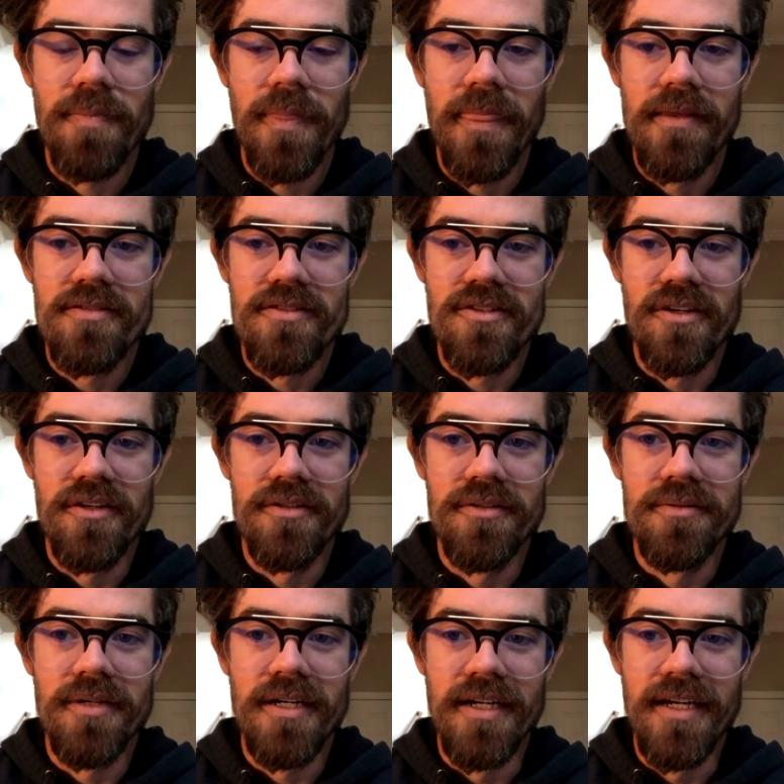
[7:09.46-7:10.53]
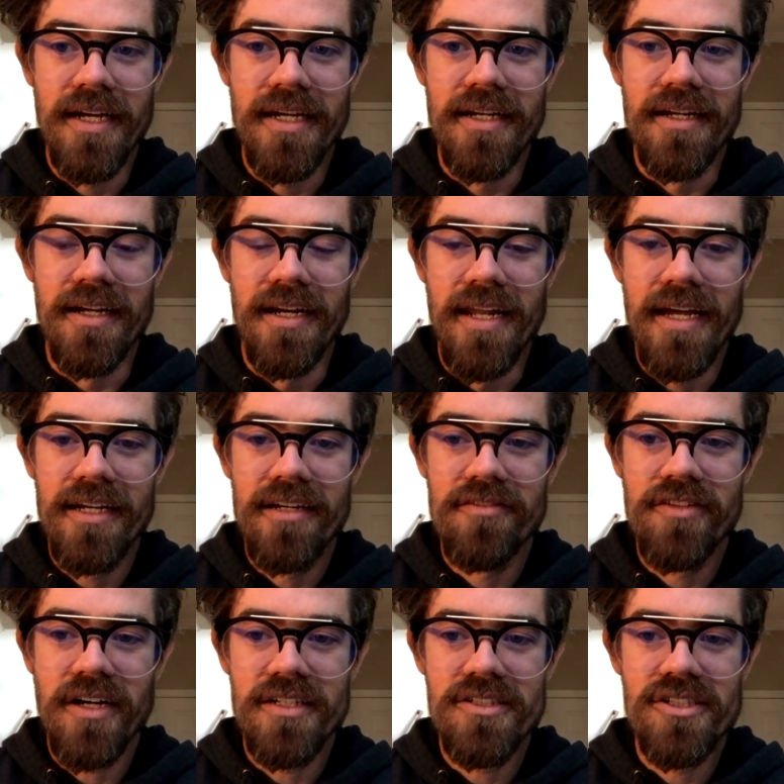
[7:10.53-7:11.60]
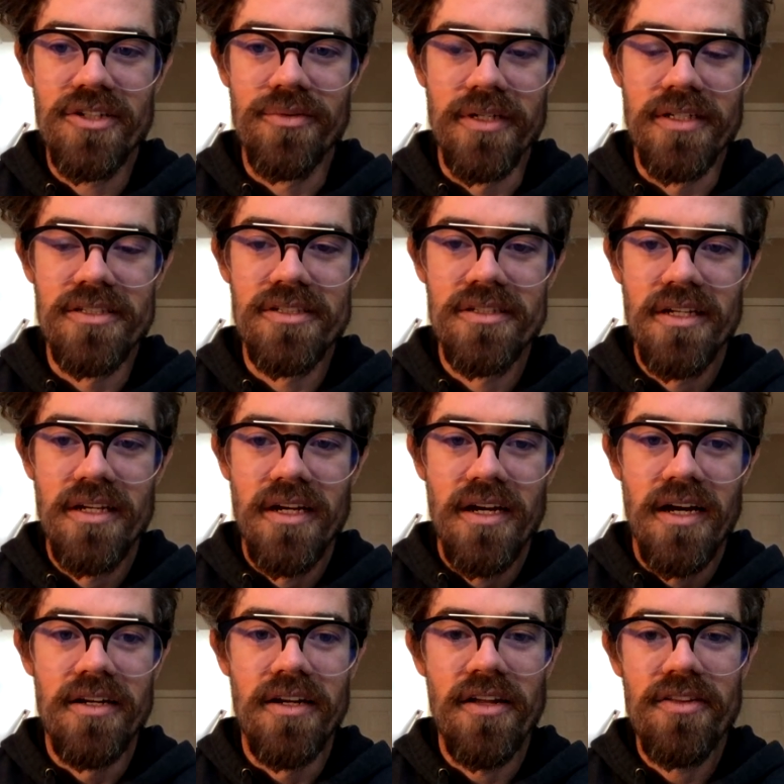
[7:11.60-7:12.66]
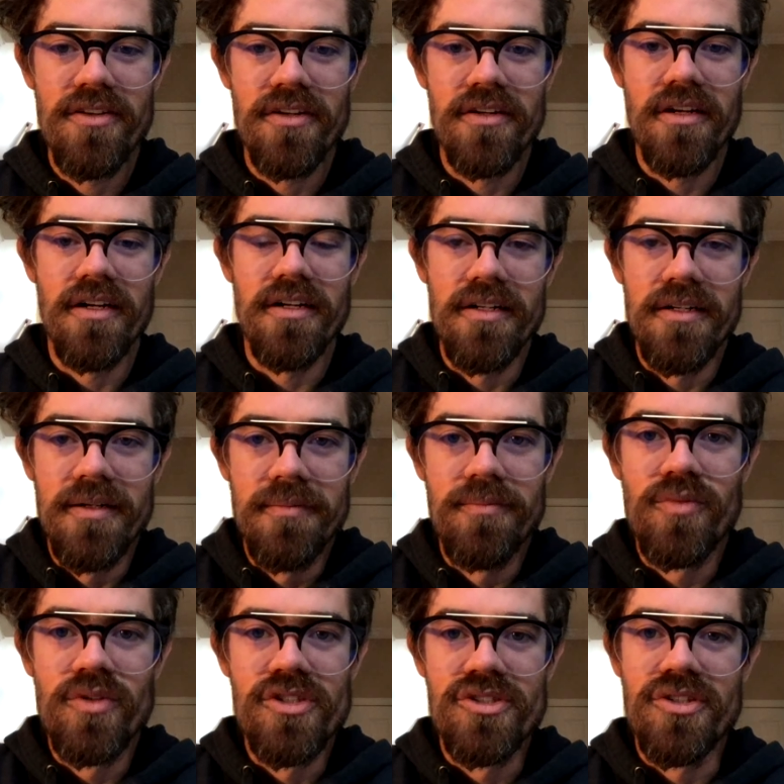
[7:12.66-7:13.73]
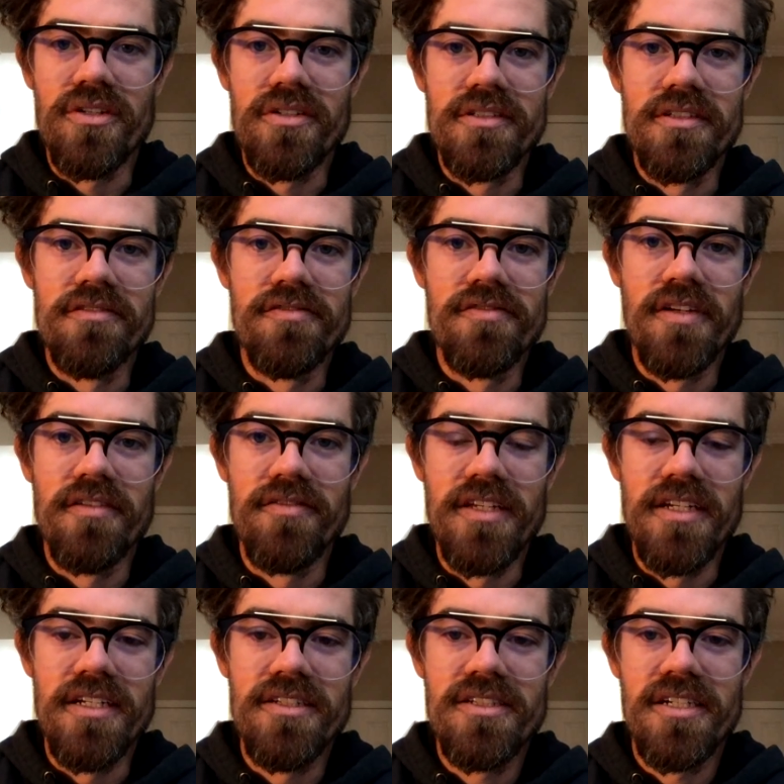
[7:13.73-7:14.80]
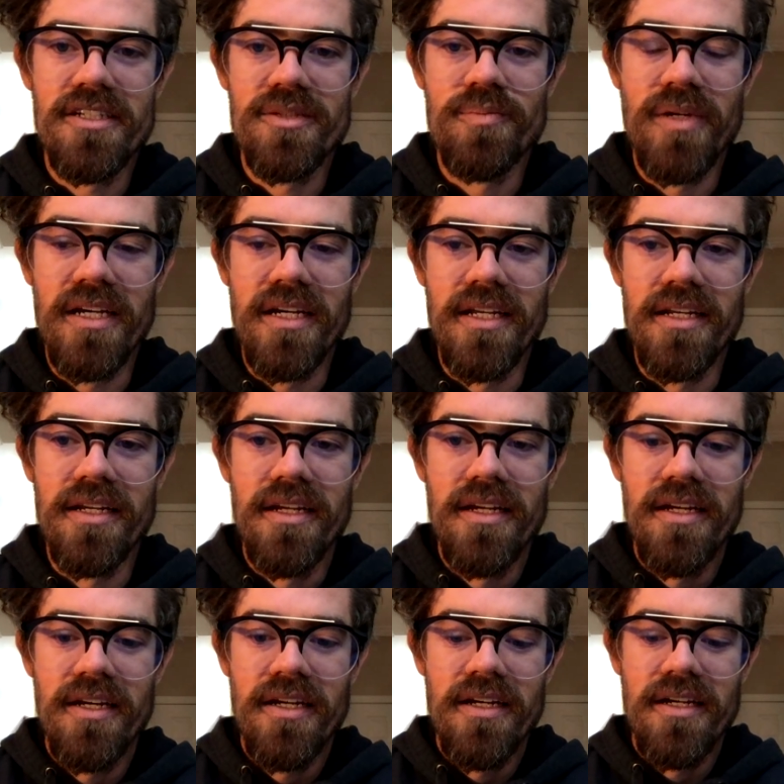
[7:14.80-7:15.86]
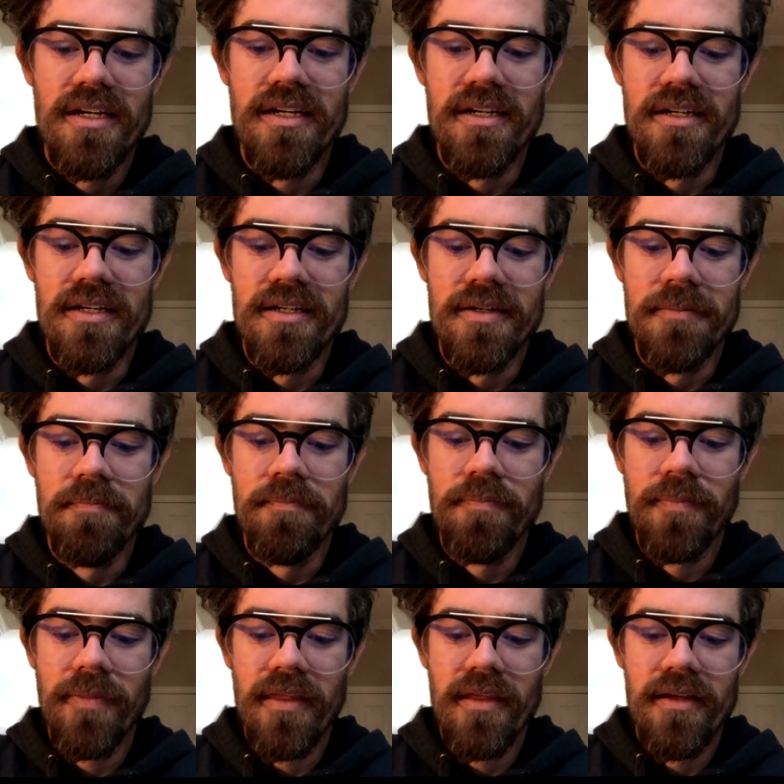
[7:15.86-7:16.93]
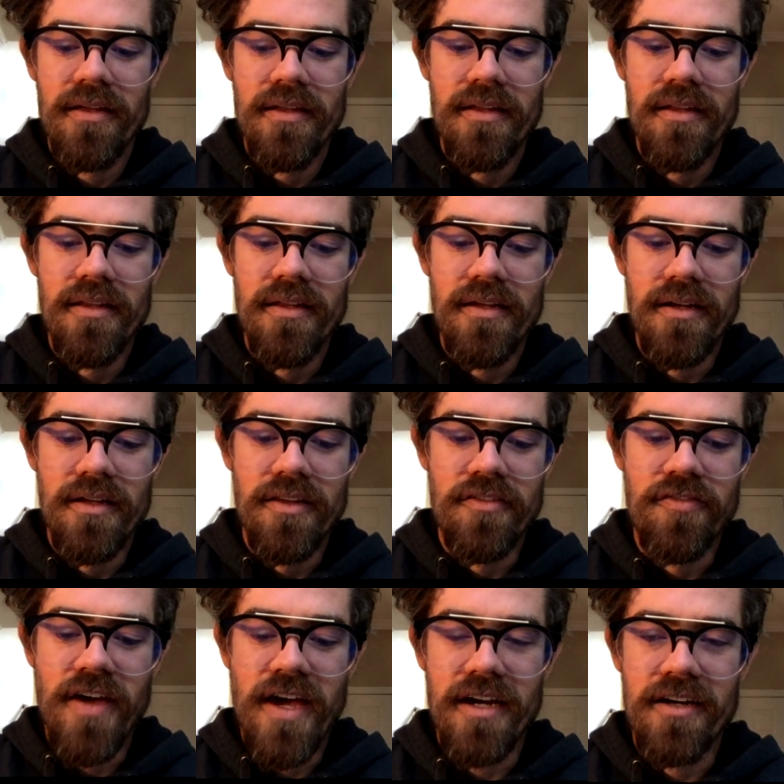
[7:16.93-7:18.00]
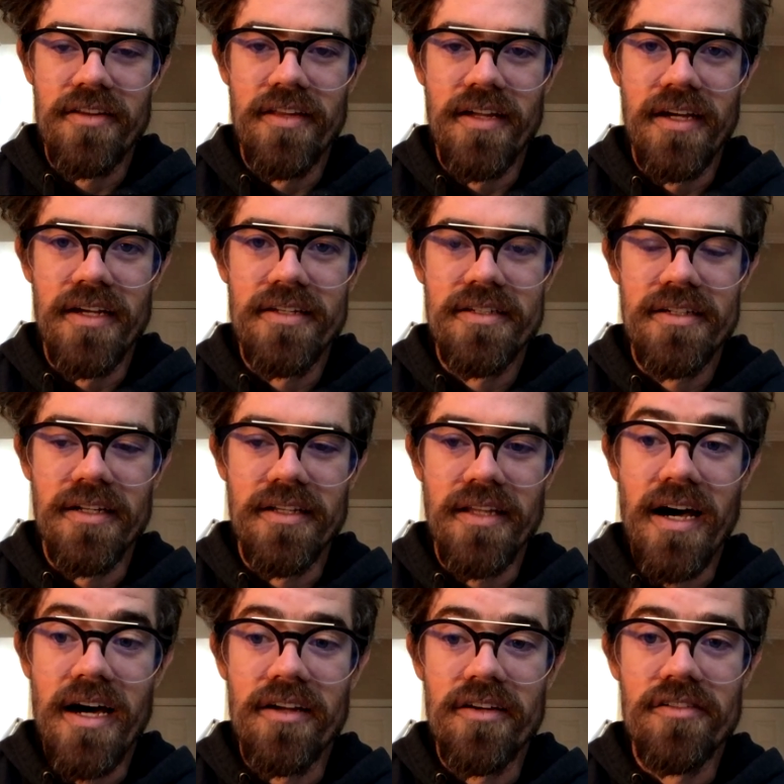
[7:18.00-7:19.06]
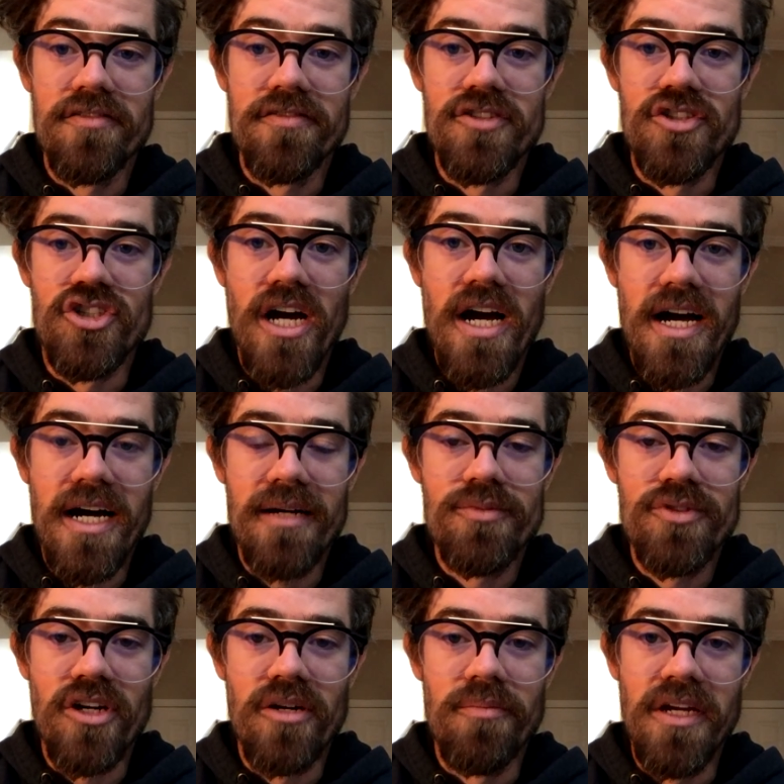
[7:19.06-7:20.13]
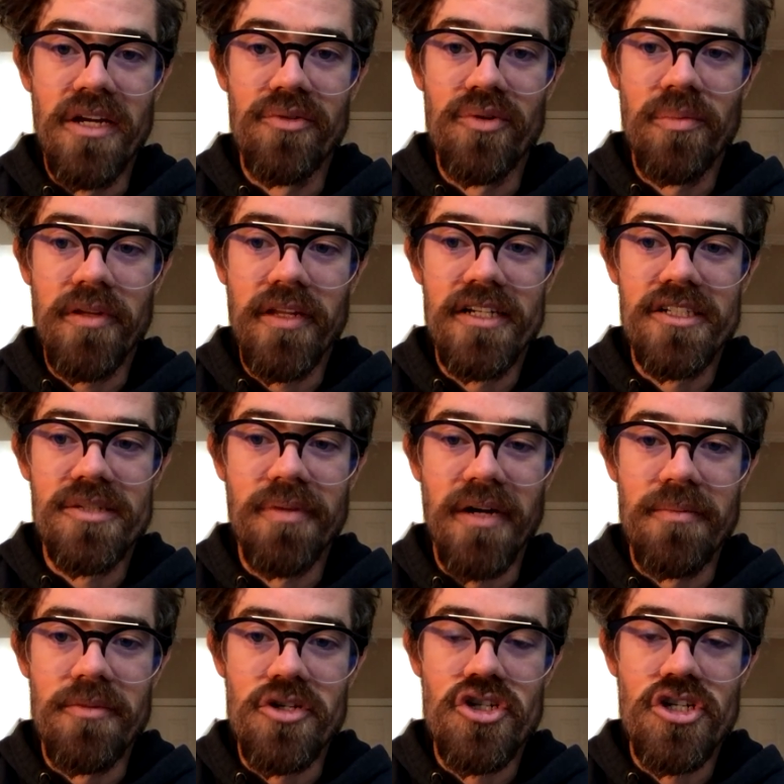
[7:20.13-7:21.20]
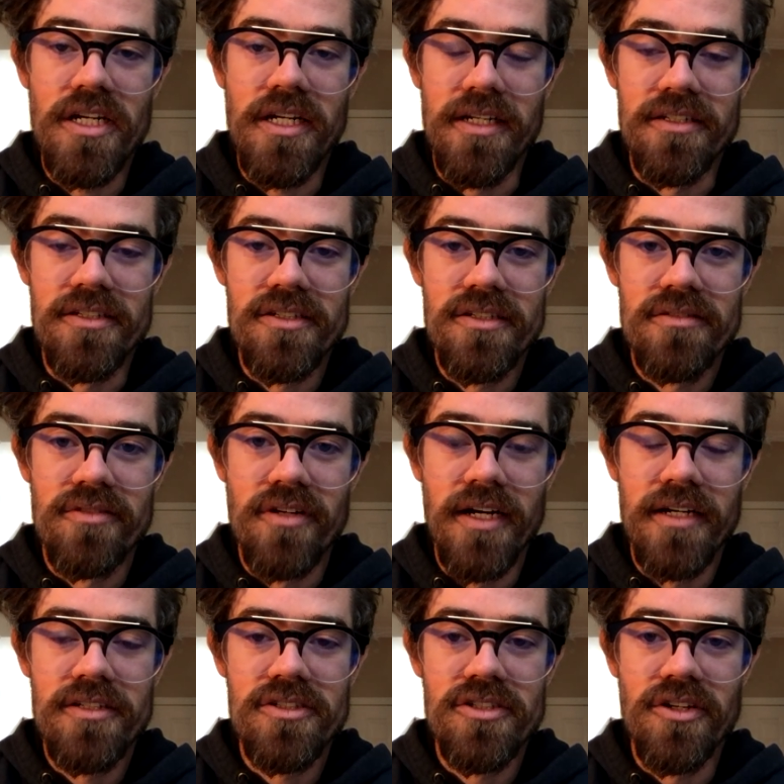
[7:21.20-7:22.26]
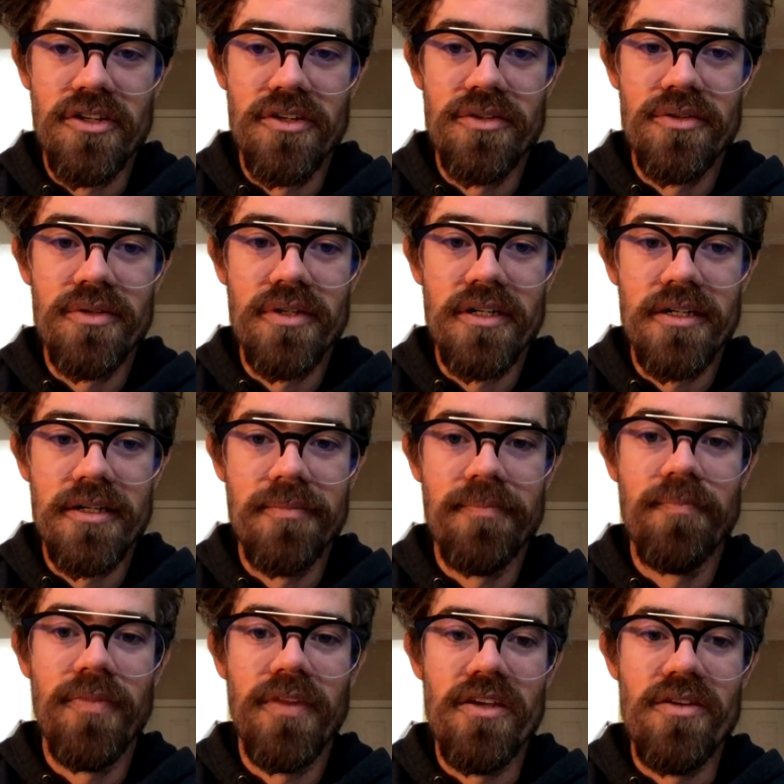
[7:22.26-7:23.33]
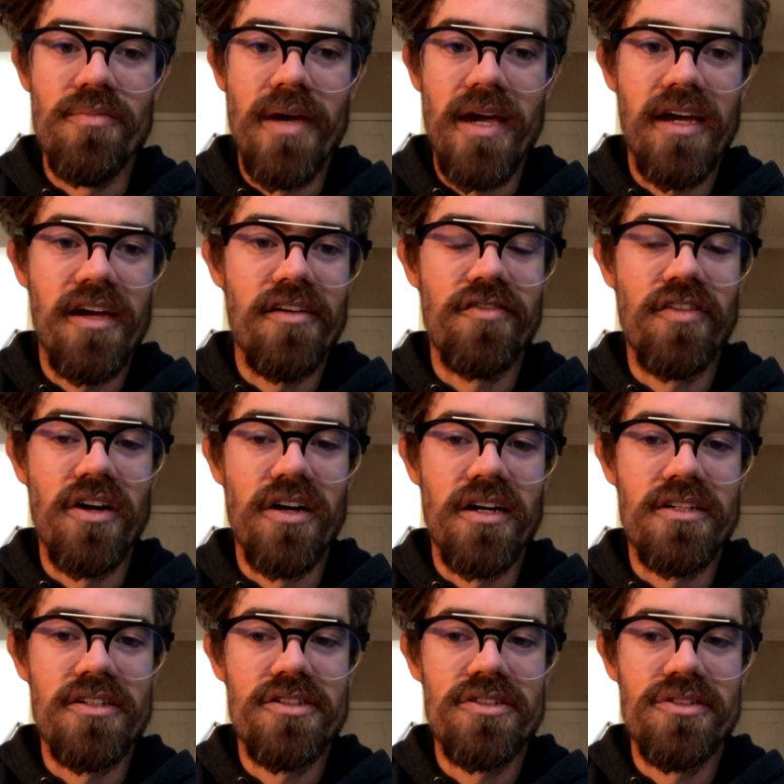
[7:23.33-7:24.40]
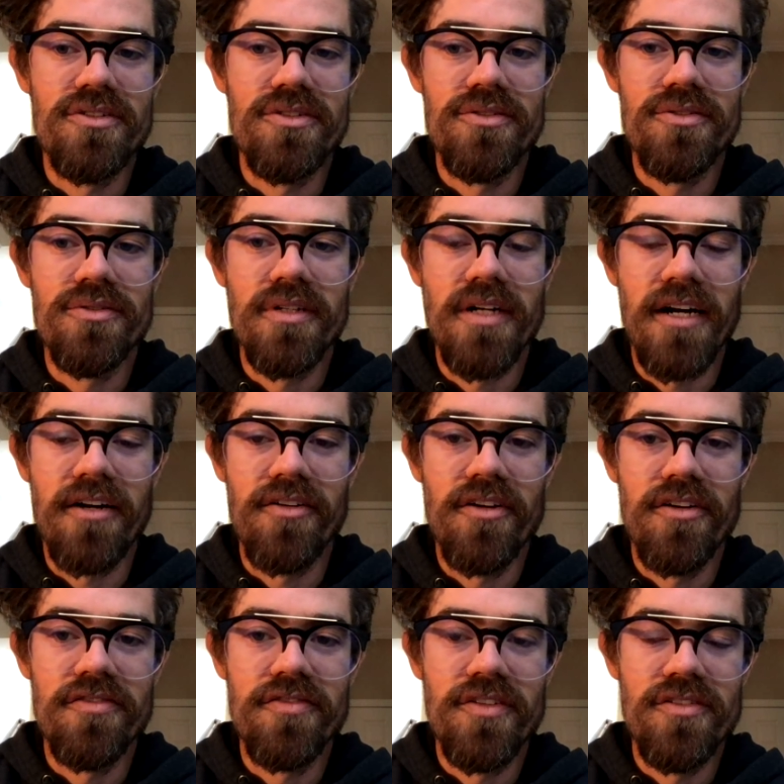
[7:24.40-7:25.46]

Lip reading: So again, a negative consequence. Another result of these has been the fact that a lot of jobs are being replaced by machines, right? So you may have gone to, I don't know if